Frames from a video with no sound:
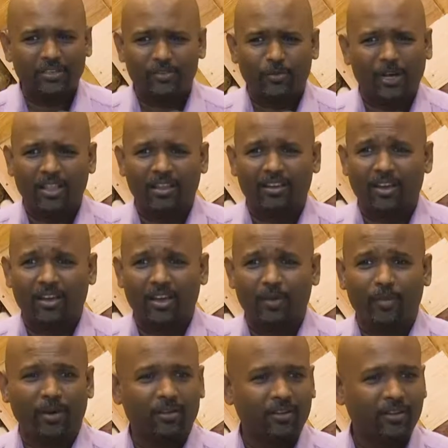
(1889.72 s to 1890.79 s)
What, is, what are they talking
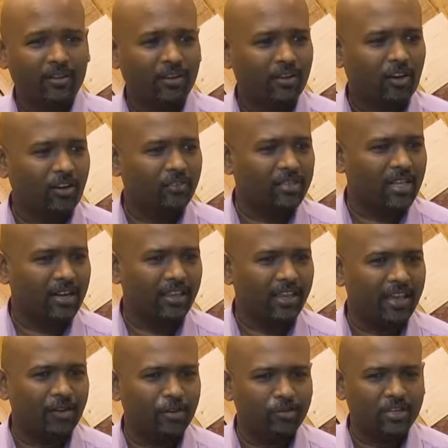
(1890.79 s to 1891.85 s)
about? all of a sudden
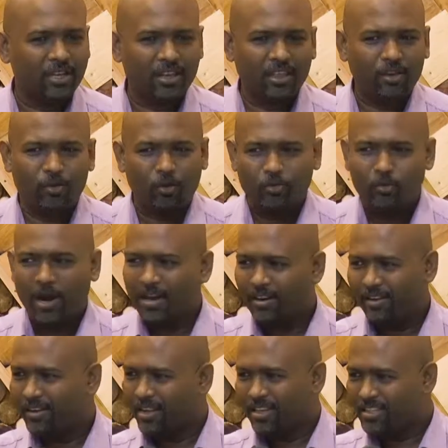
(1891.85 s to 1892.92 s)
they are using another quote.
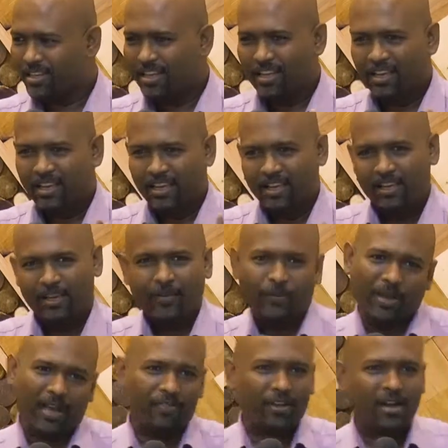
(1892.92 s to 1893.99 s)
One is,
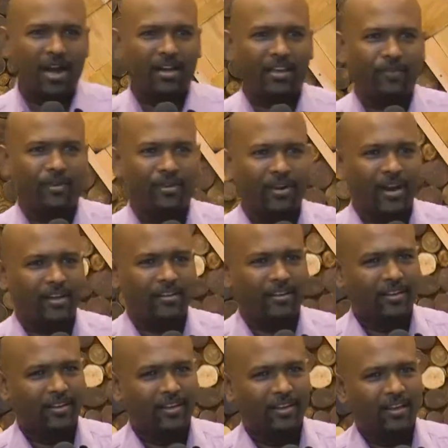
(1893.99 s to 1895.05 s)
we have the God given right,
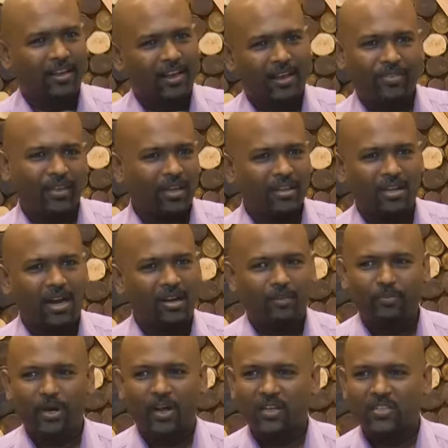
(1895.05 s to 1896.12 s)
and they, God,
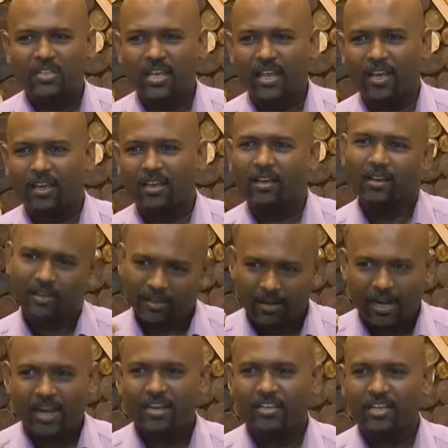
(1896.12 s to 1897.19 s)
Paul is saying, the
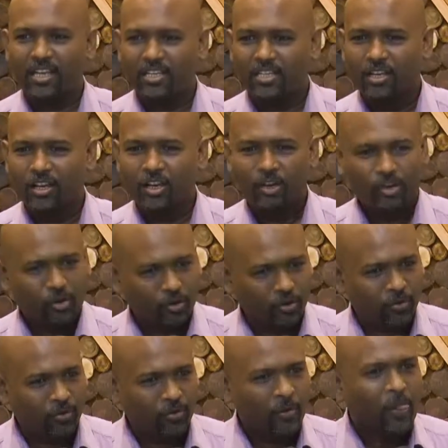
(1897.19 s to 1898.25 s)
right is
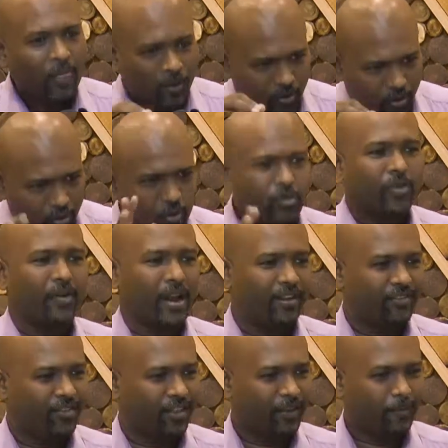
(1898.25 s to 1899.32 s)
to do the
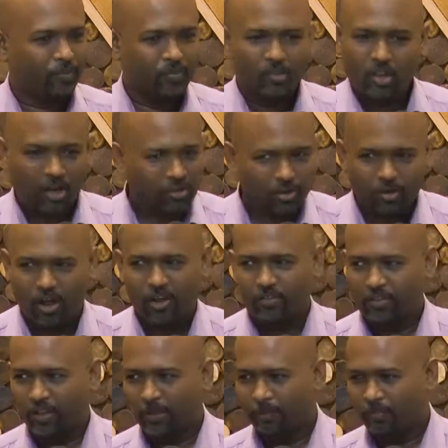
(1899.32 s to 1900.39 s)
right thing, not the wrong
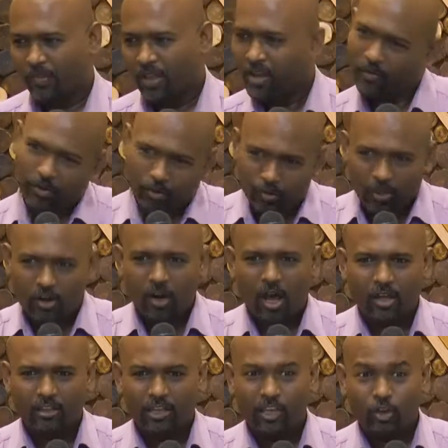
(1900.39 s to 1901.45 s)
thing. If you do the
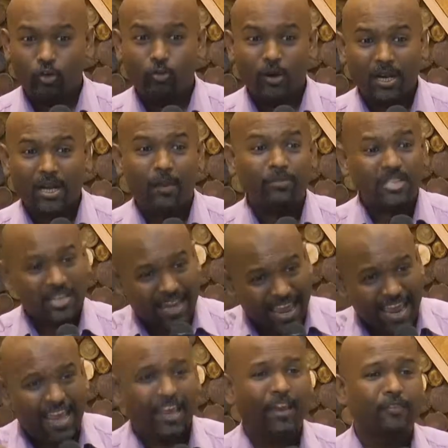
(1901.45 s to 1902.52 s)
wrong thing, you will become
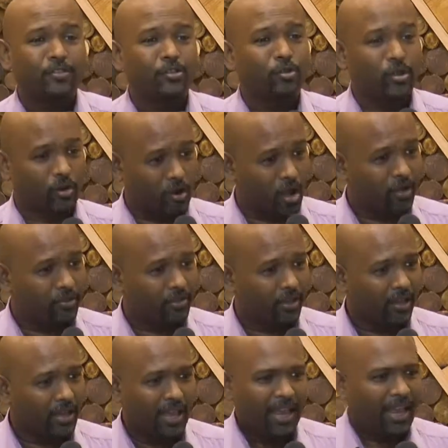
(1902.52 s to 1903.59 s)
slaves to the wrong
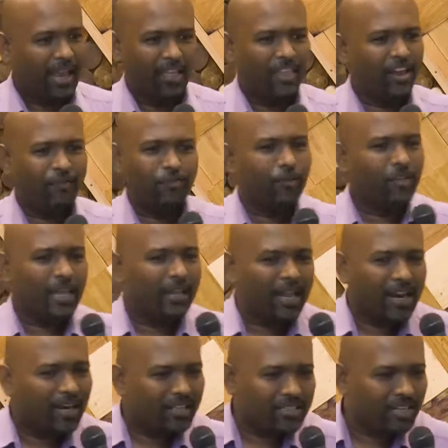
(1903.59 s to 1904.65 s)
thing, and therefore
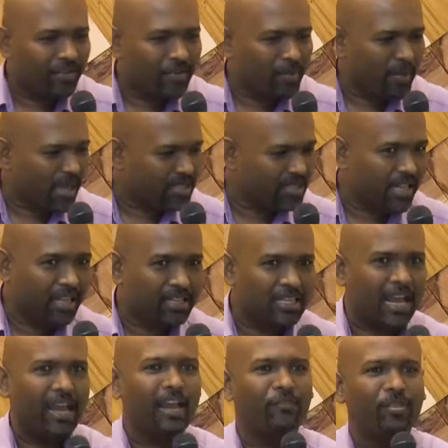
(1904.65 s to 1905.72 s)
that doesn't even make sense.
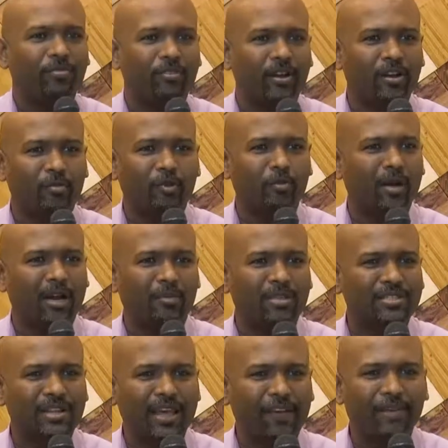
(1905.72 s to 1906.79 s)
I have the freedom to become a
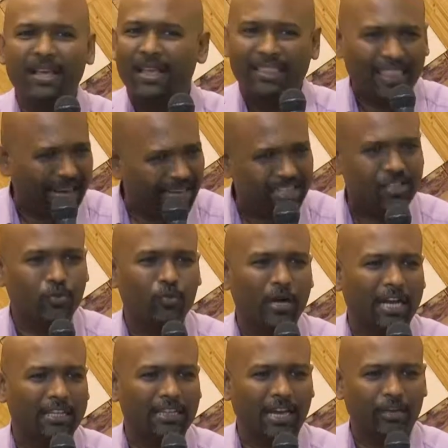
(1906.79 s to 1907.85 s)
slave. That doesn't
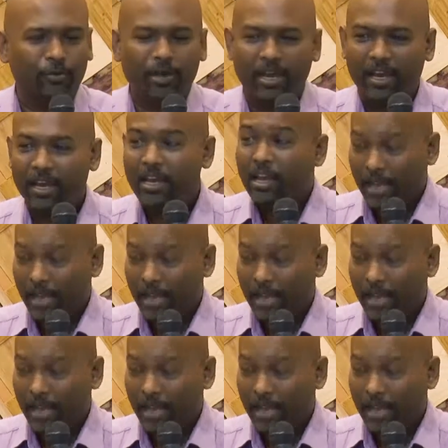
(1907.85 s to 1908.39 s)
work that way.